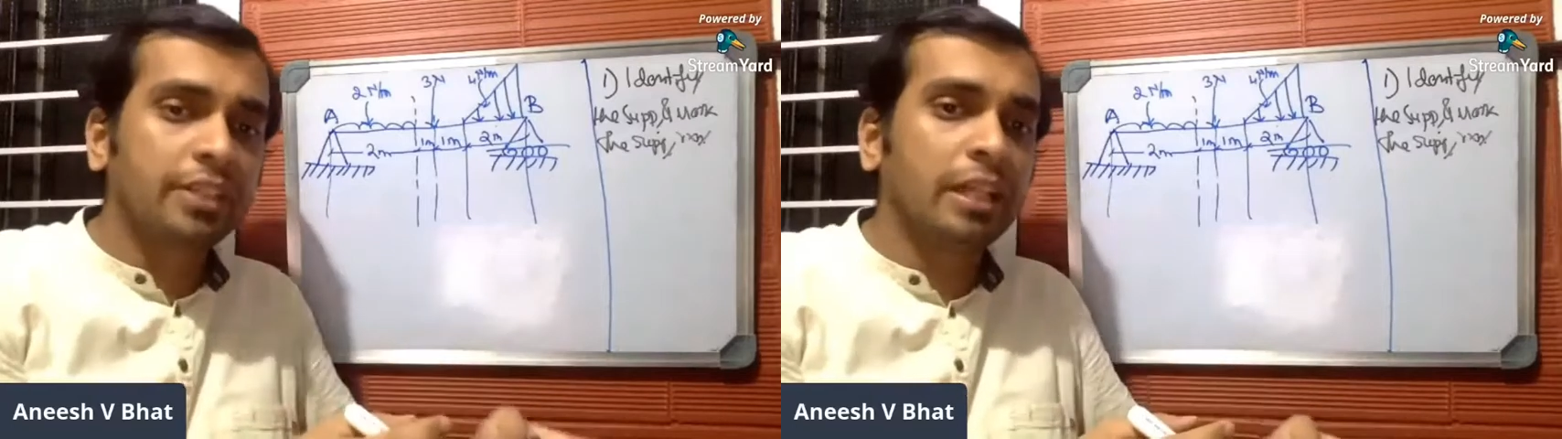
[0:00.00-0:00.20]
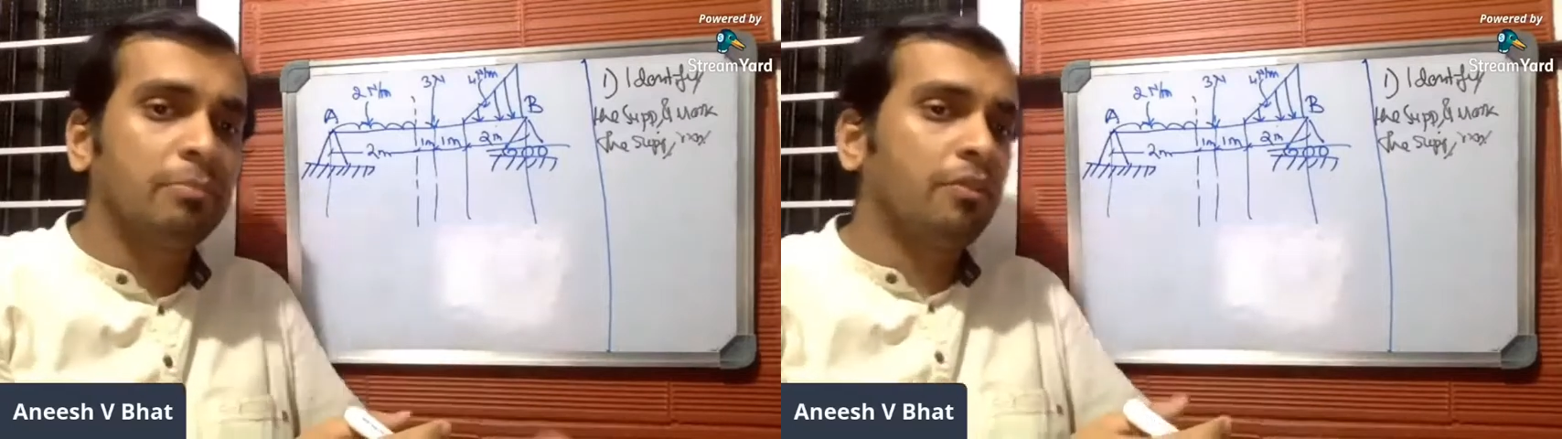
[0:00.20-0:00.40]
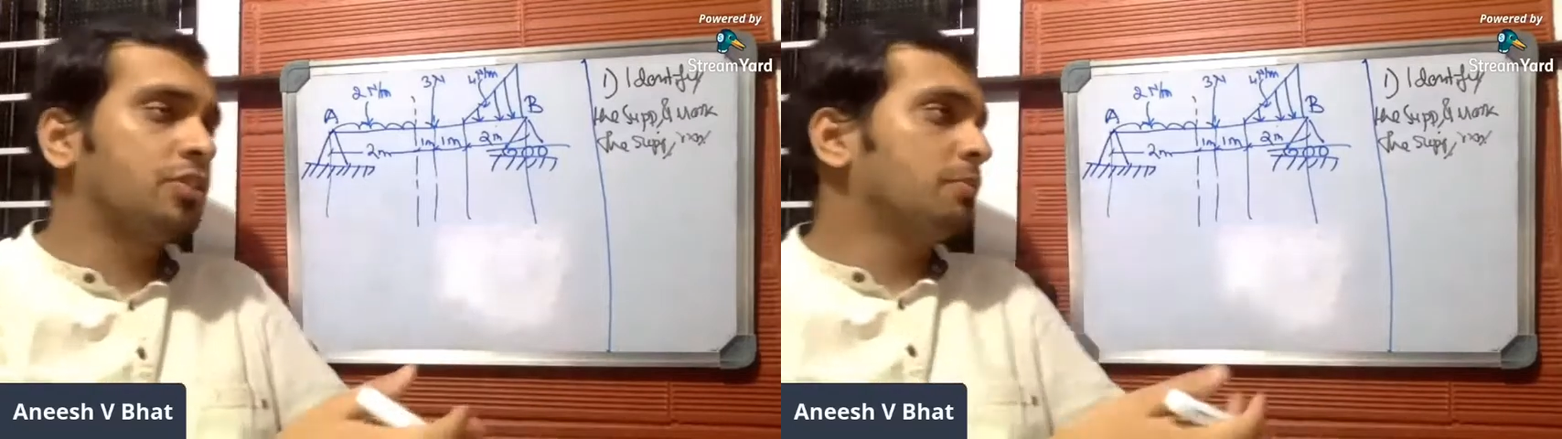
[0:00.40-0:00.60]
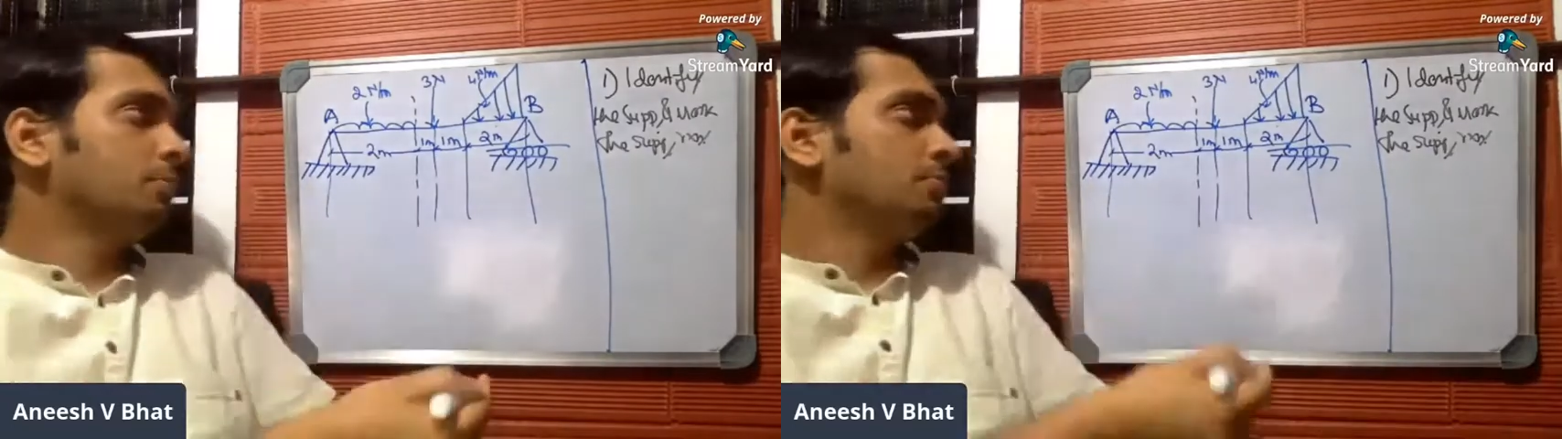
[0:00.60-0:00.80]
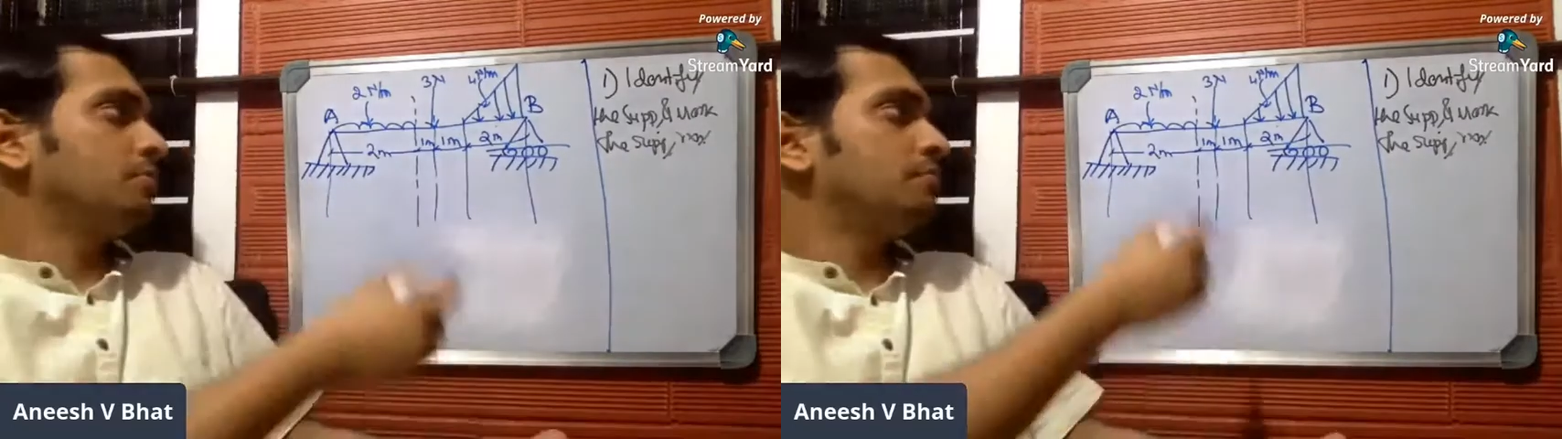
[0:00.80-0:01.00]
the type of
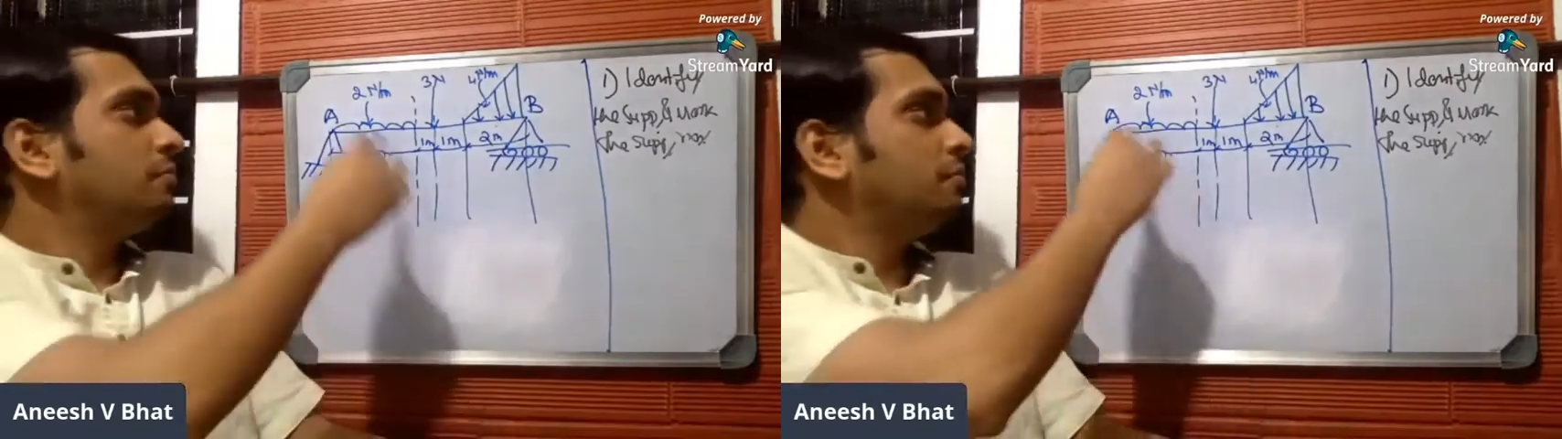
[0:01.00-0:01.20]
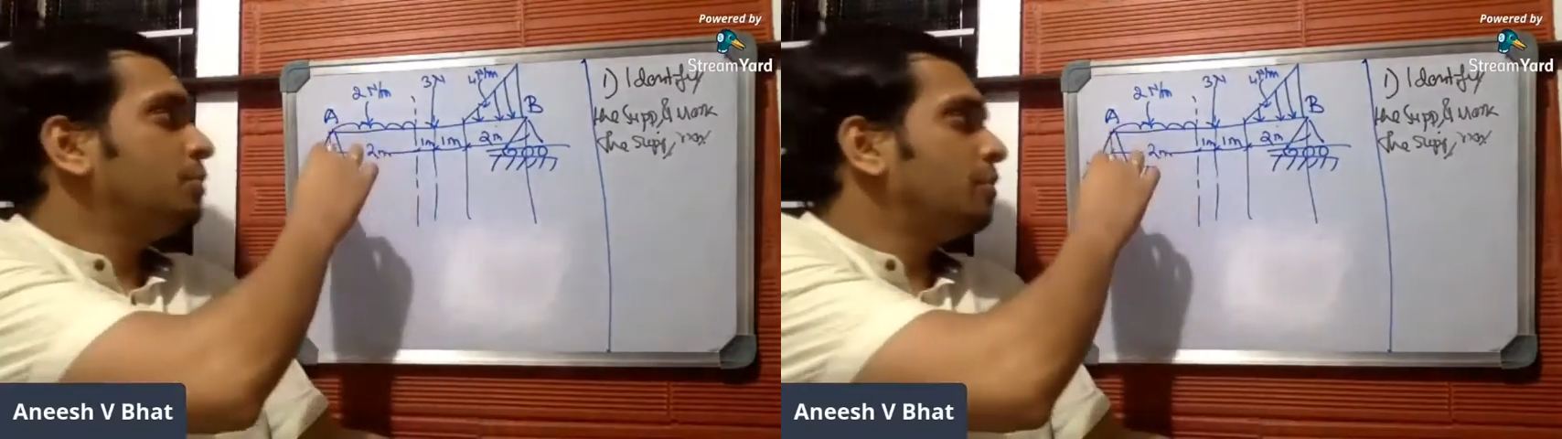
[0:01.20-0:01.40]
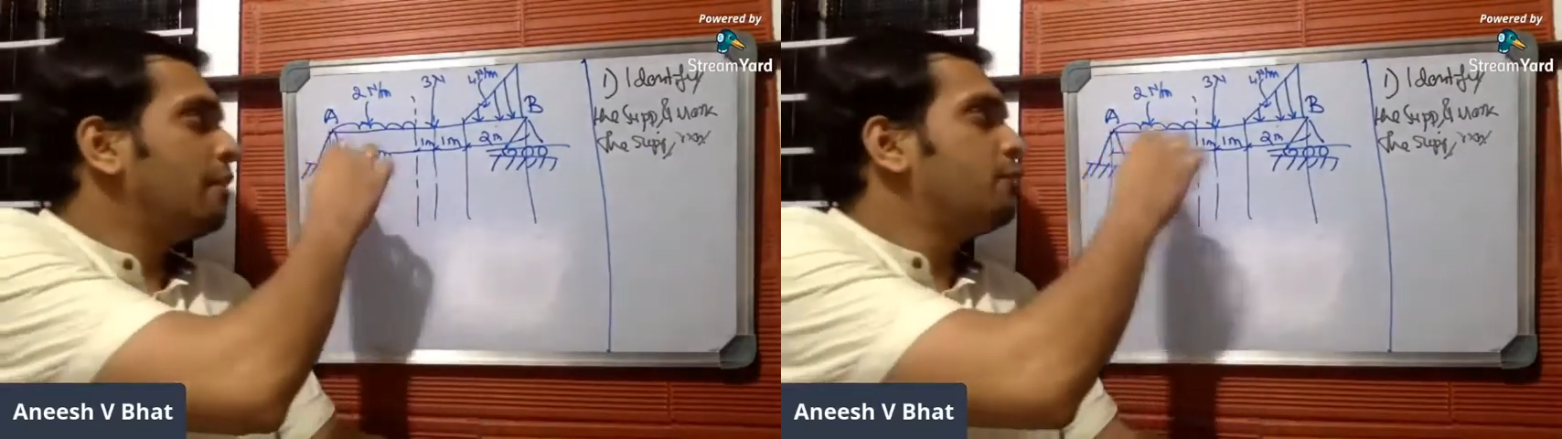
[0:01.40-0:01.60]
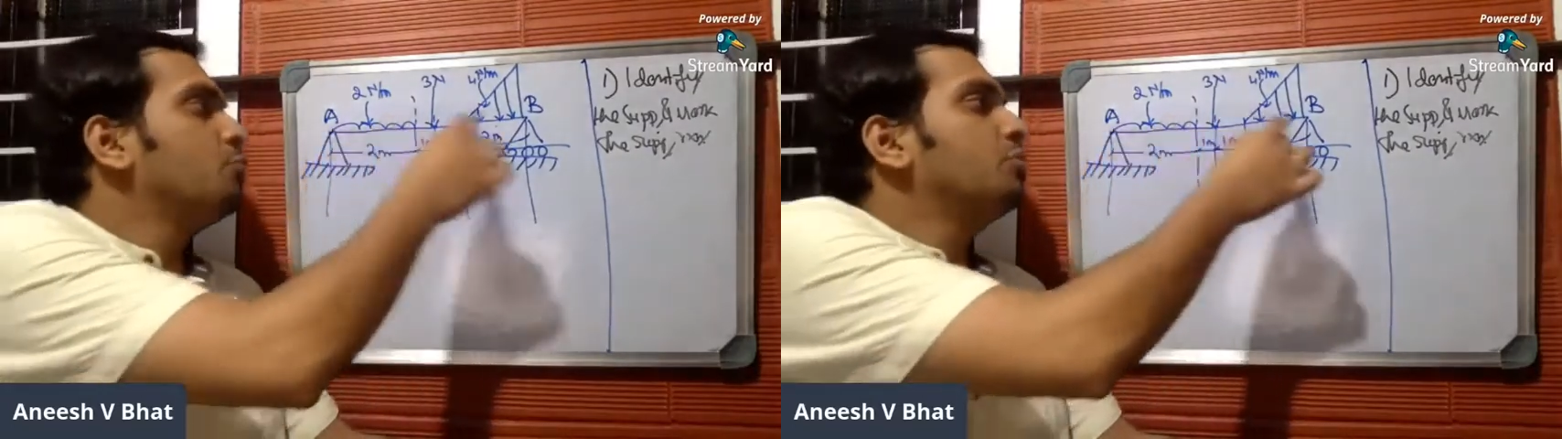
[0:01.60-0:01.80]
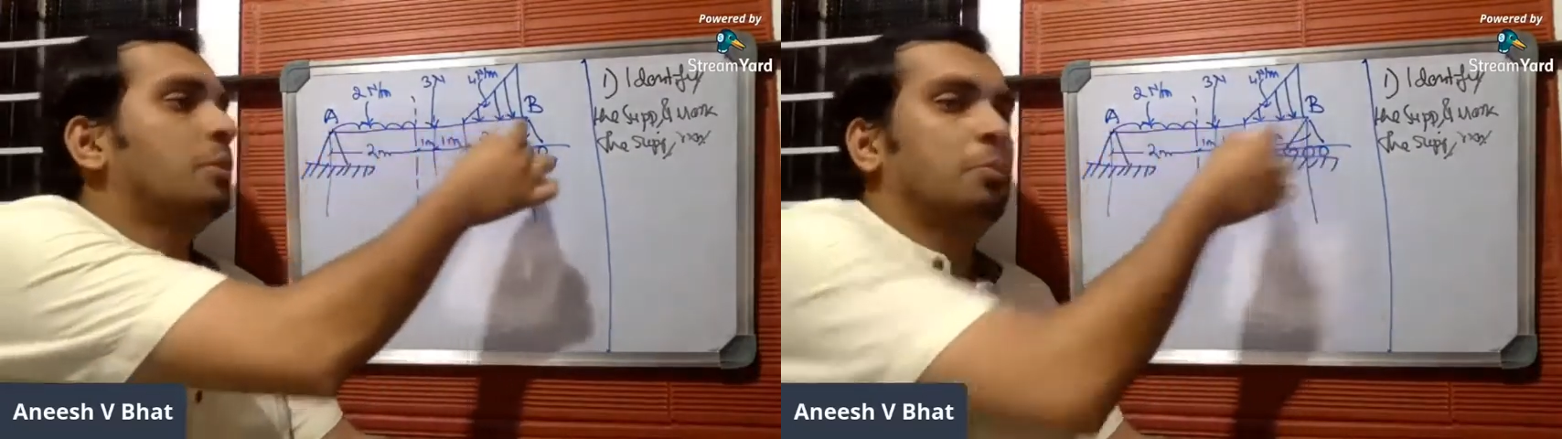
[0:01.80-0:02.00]
support. You have
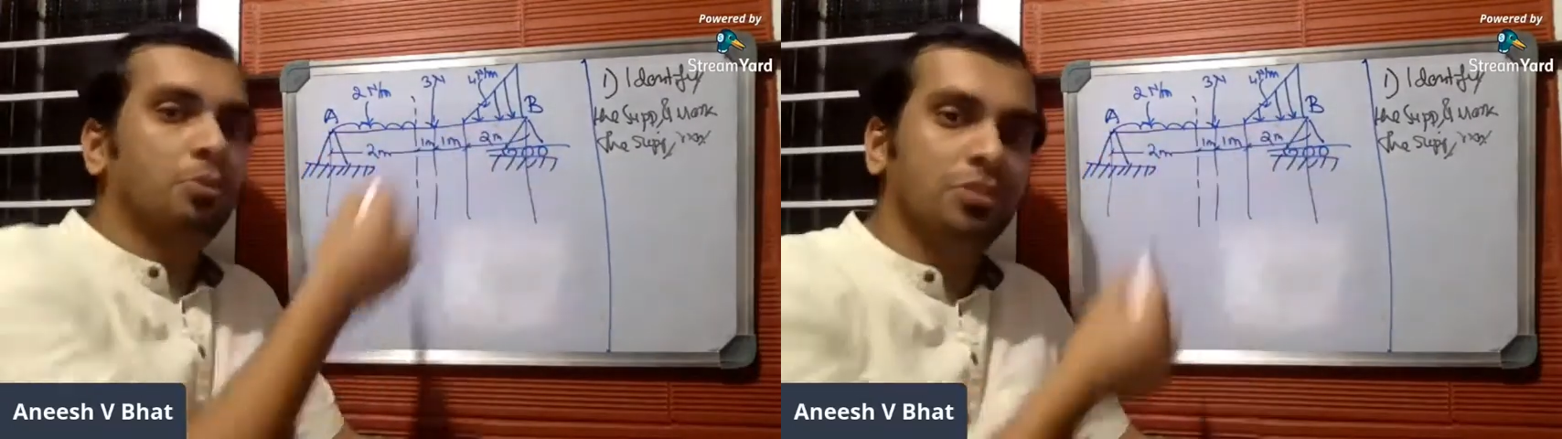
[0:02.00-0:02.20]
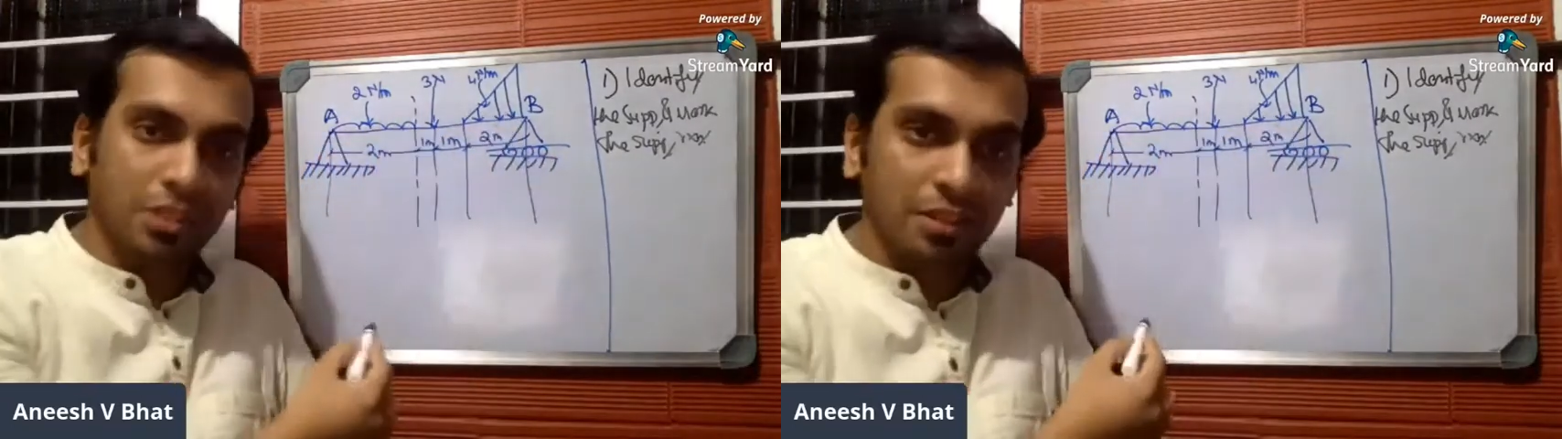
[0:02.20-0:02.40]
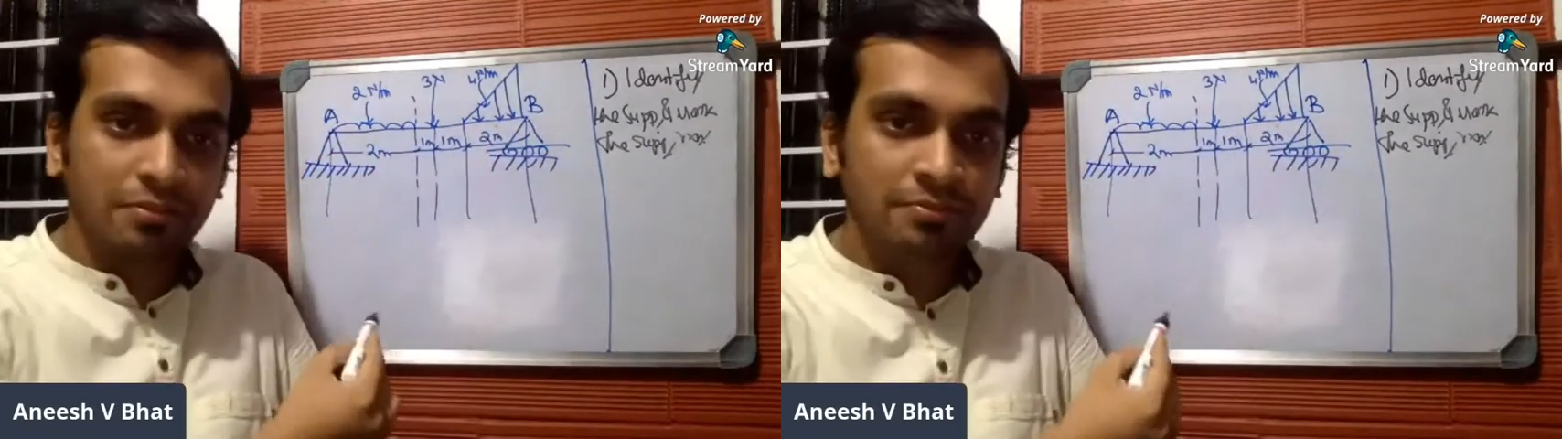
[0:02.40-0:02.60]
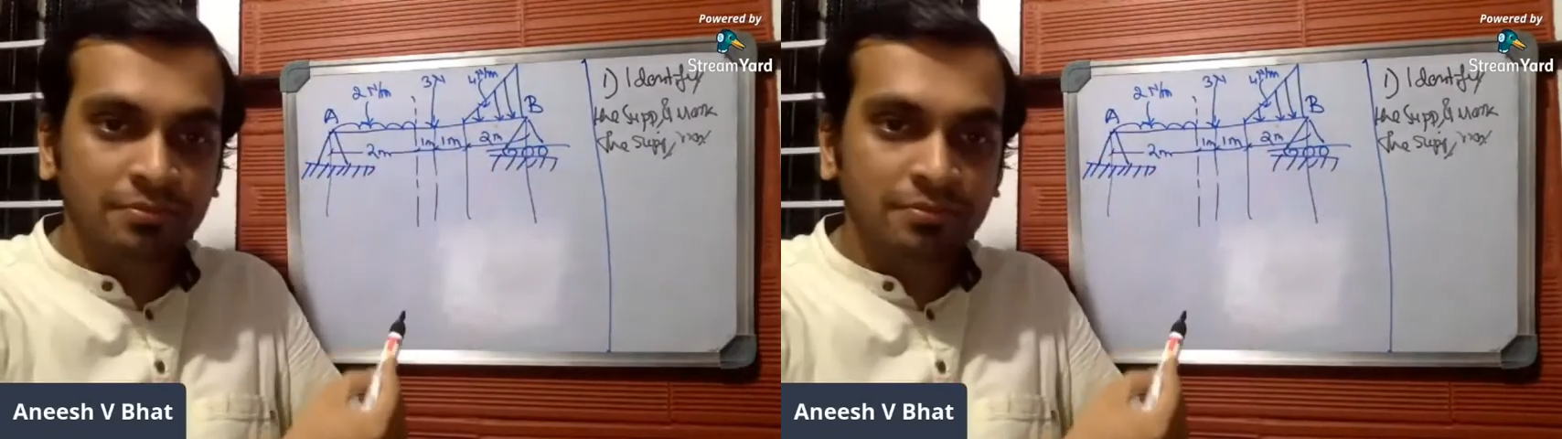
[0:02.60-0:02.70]
two supports here.